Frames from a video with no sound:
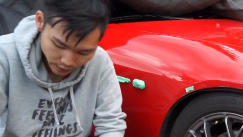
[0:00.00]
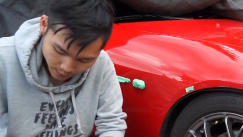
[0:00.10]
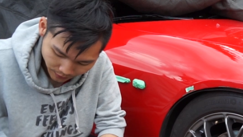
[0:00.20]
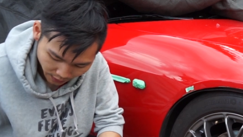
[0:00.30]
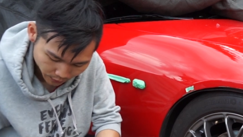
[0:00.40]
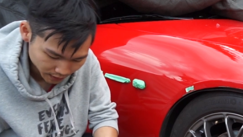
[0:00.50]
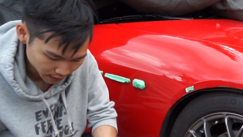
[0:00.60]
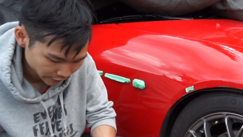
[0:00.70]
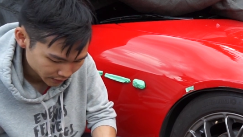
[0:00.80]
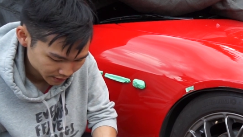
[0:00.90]
explain what the
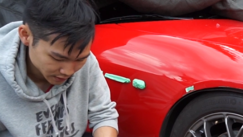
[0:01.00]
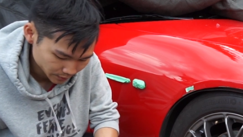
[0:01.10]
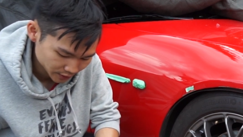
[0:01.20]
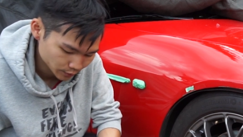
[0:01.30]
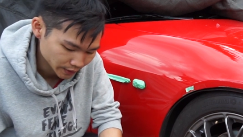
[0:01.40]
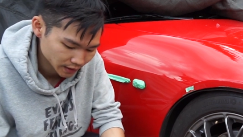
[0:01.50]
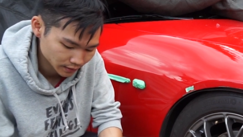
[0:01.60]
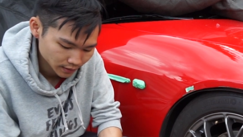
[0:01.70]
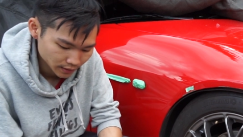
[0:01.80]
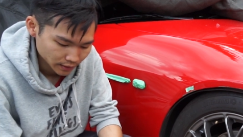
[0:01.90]
difference is
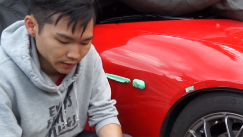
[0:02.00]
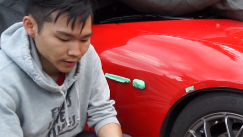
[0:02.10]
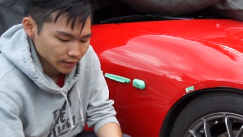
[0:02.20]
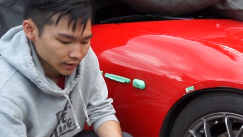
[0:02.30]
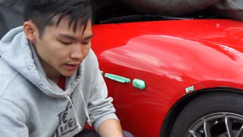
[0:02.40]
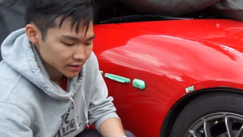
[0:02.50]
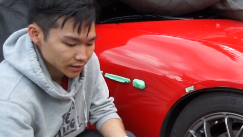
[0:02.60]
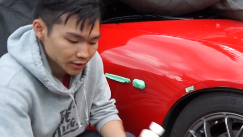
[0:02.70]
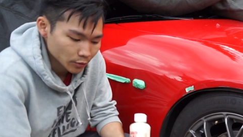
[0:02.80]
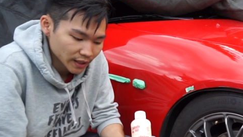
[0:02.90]
between an
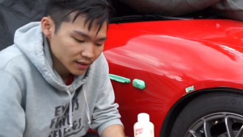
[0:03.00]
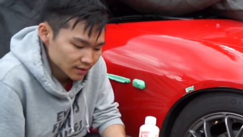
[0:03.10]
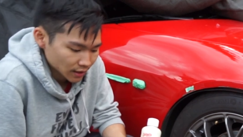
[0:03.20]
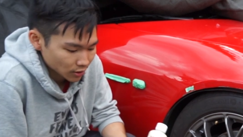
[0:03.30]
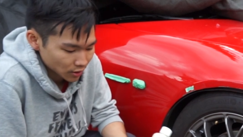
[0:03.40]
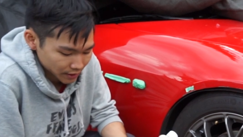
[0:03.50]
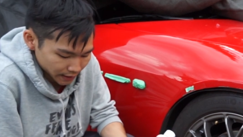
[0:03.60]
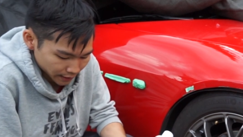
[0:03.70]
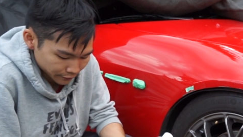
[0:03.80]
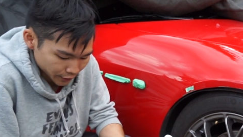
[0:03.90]
insulator wax like Colonite
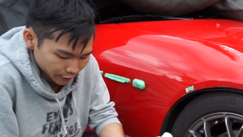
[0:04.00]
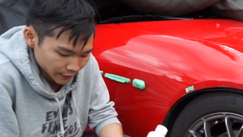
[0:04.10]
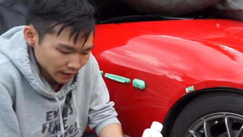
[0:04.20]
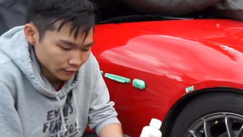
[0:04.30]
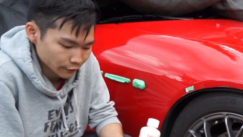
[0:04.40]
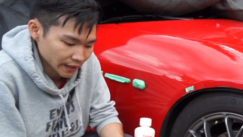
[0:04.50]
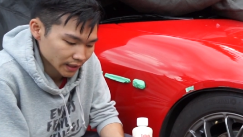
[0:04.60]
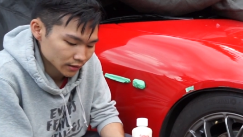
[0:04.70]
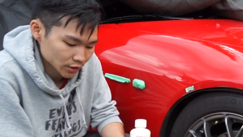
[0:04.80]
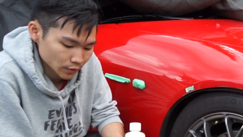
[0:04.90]
845
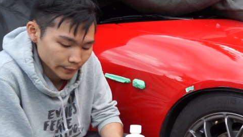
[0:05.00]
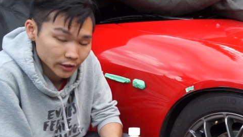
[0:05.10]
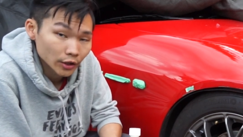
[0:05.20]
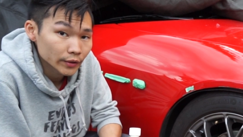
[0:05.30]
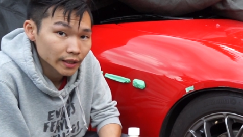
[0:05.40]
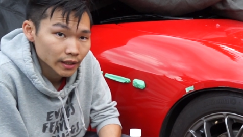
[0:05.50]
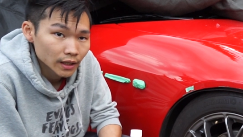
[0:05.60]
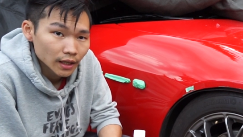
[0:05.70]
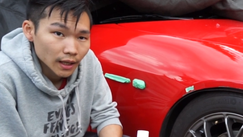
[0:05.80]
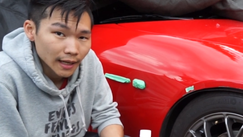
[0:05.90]
and the ceramic coating.
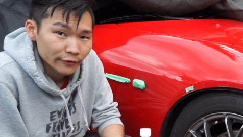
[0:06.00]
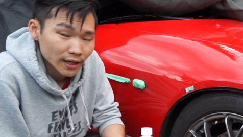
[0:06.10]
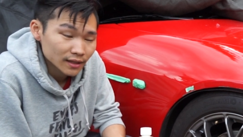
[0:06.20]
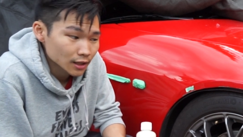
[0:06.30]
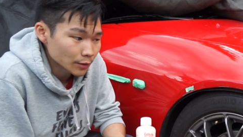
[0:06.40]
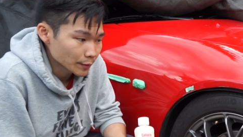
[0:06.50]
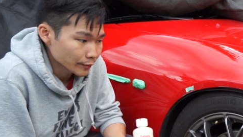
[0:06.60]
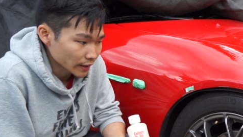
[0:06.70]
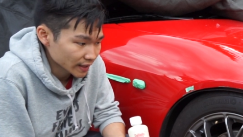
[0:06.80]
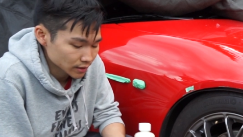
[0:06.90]
I've had a couple
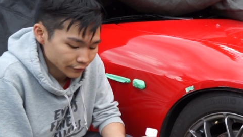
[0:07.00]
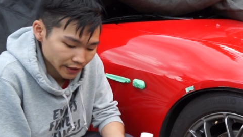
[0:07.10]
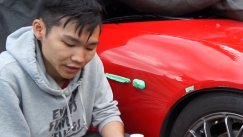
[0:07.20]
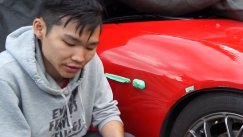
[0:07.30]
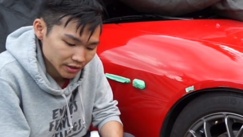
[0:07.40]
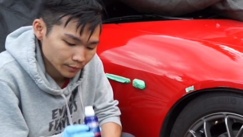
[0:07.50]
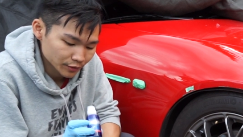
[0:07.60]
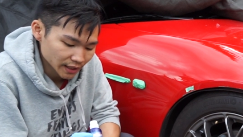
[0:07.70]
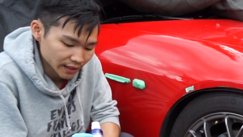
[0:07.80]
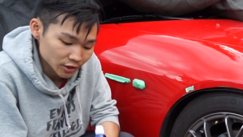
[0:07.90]
people ask if I could just
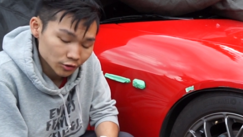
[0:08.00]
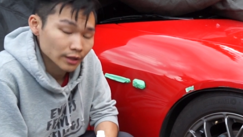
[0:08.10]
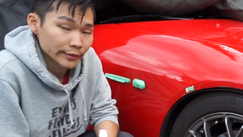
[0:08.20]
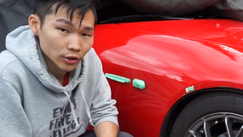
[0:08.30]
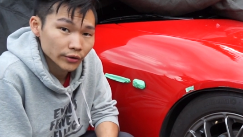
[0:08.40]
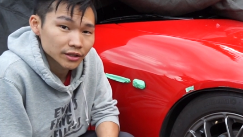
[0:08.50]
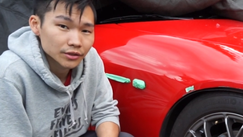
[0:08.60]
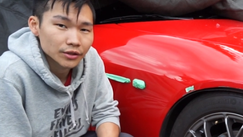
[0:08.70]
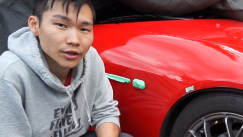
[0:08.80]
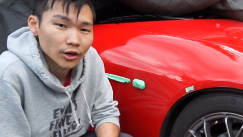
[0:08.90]
apply the ceramic coating
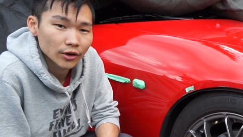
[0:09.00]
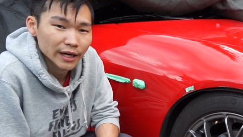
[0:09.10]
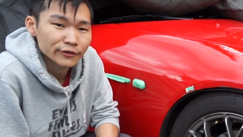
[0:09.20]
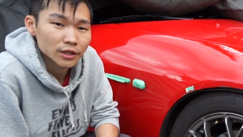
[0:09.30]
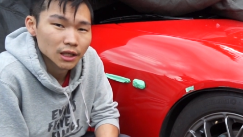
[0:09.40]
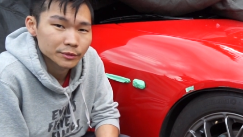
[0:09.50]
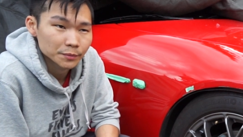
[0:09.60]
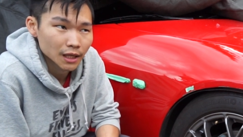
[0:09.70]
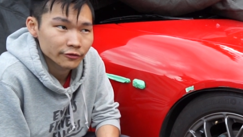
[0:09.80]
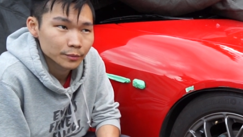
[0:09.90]
to their car after it comes
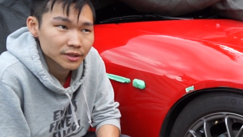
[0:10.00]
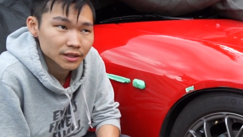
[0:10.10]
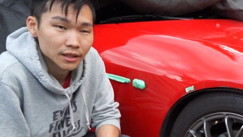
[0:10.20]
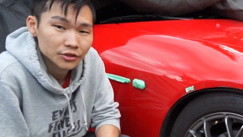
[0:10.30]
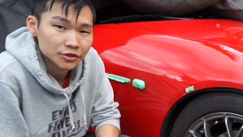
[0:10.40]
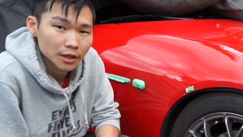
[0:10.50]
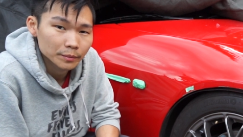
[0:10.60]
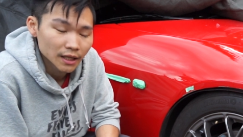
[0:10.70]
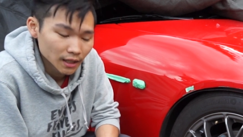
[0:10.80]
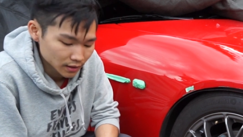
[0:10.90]
back from detail shop.
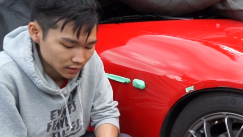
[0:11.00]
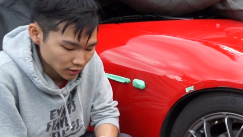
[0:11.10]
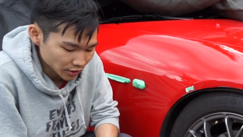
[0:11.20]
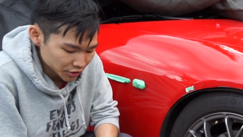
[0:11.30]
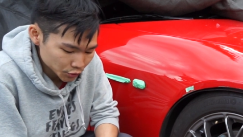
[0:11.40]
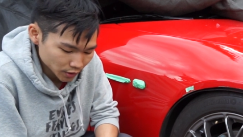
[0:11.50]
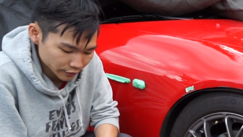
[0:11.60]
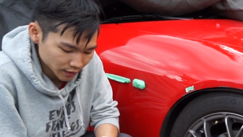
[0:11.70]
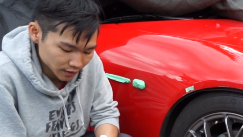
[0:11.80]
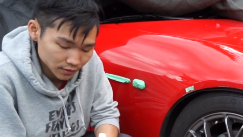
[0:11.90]
The long and short
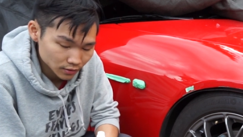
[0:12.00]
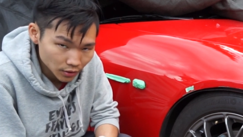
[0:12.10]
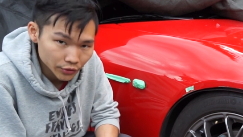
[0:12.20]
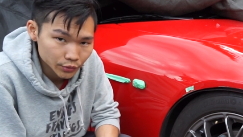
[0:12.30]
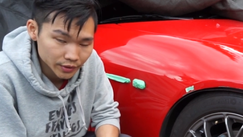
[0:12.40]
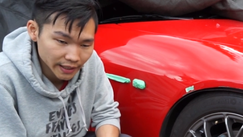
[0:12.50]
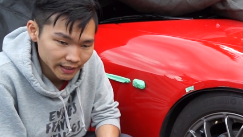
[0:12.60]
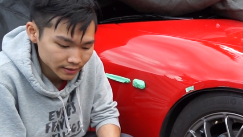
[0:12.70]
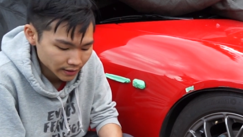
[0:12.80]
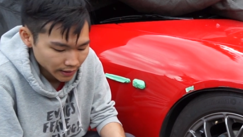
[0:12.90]
of it is no, you
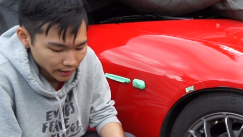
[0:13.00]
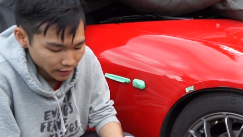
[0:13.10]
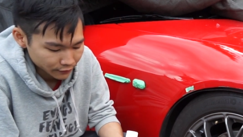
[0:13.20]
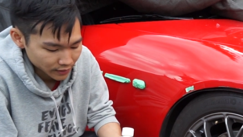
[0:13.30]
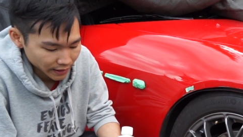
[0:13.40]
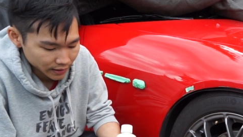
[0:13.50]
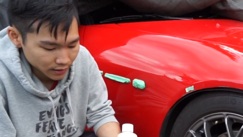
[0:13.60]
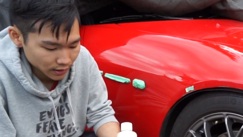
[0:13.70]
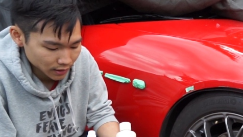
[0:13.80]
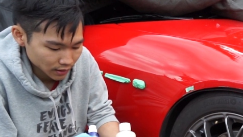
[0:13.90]
can't. Unlike
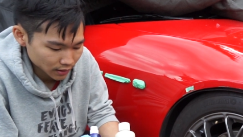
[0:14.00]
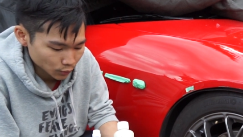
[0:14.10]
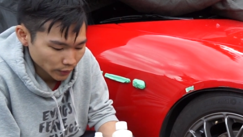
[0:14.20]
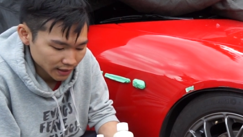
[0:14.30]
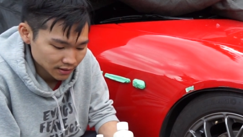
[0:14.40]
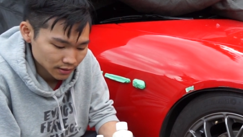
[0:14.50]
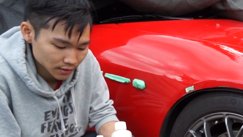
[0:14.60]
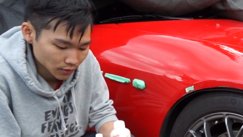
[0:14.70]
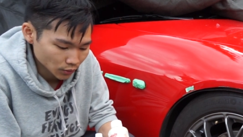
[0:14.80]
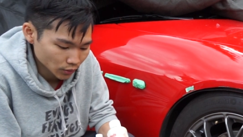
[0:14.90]
the
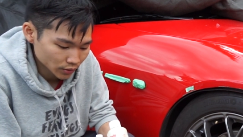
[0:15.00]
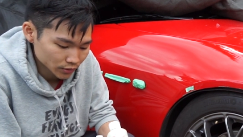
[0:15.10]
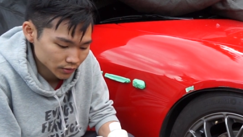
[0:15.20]
waxes or